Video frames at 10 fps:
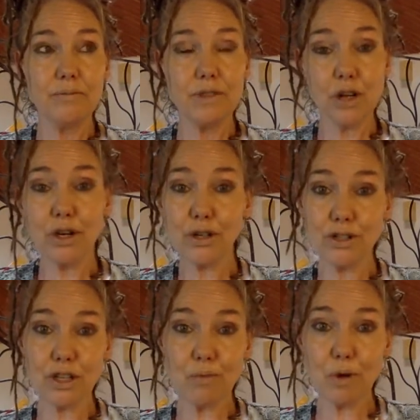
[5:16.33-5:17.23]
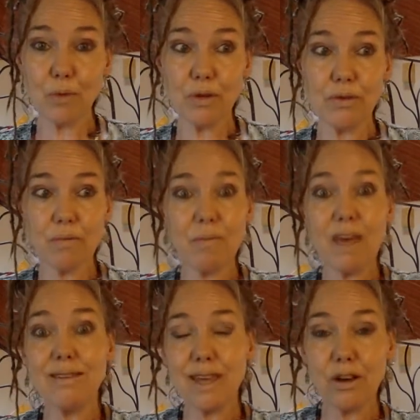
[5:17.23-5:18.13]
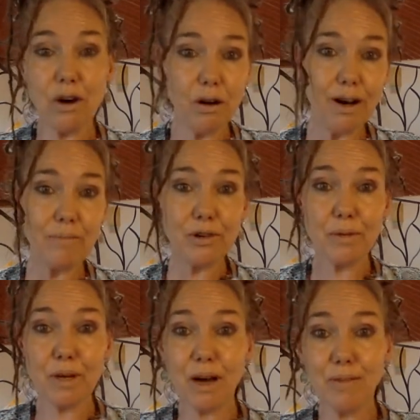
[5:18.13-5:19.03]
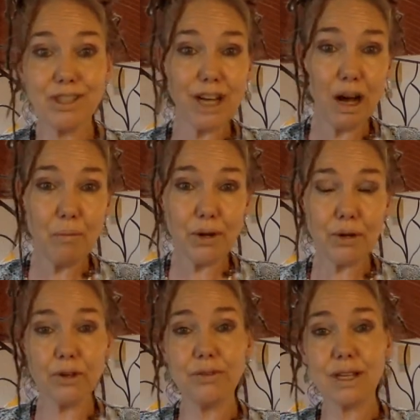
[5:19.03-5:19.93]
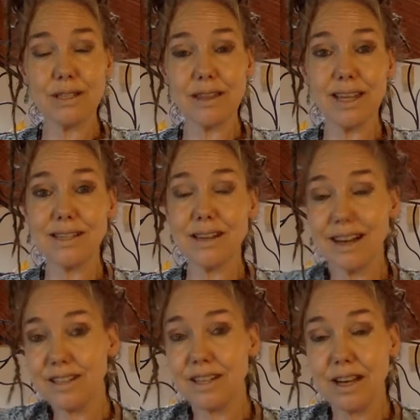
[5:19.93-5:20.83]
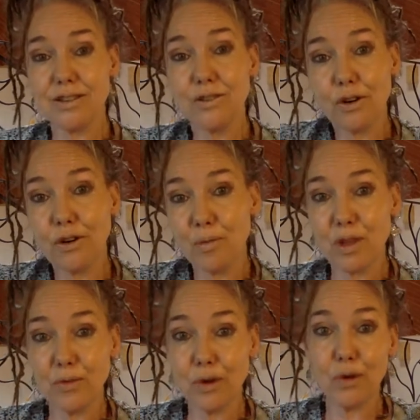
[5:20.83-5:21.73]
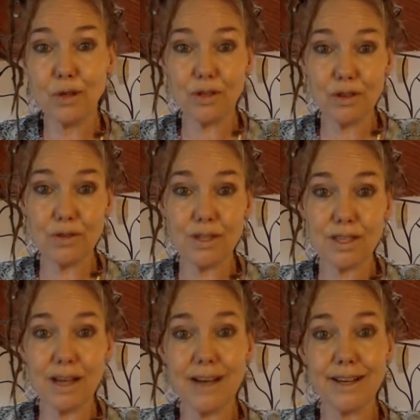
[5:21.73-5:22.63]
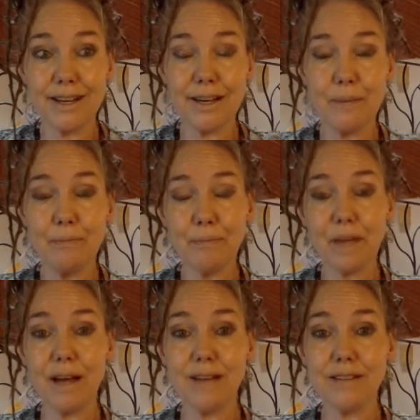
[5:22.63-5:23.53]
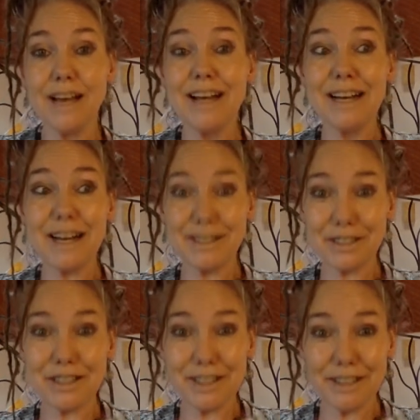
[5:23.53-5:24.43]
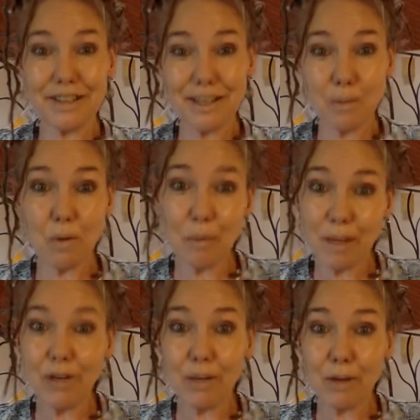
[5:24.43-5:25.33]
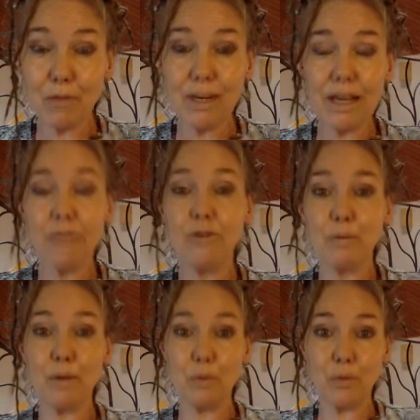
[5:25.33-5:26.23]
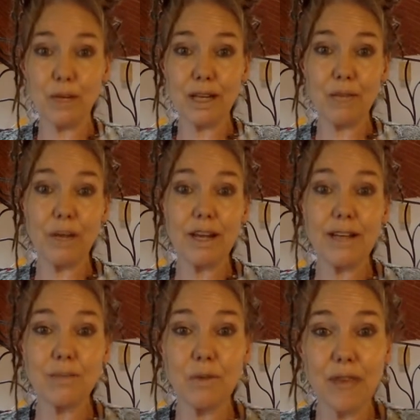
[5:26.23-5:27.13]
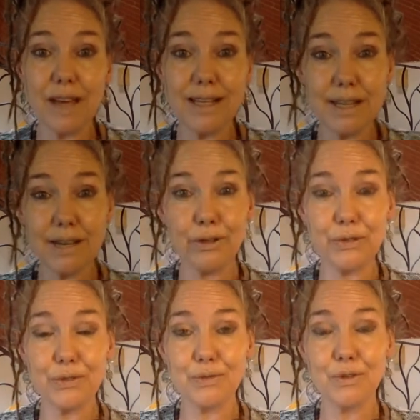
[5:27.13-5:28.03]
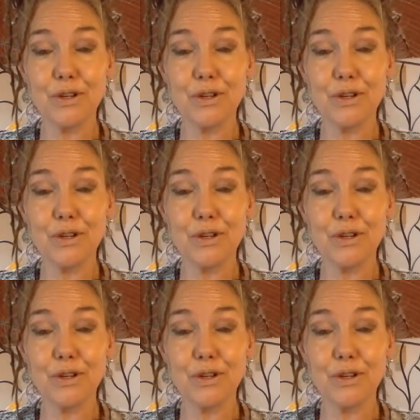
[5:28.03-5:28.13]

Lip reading: circles at the moment may think, oh, I'm going to become a shaman and things like this. And actually that's not going to be their role in the new society. And actually that's probably going to be a relief when people really realize what that entails.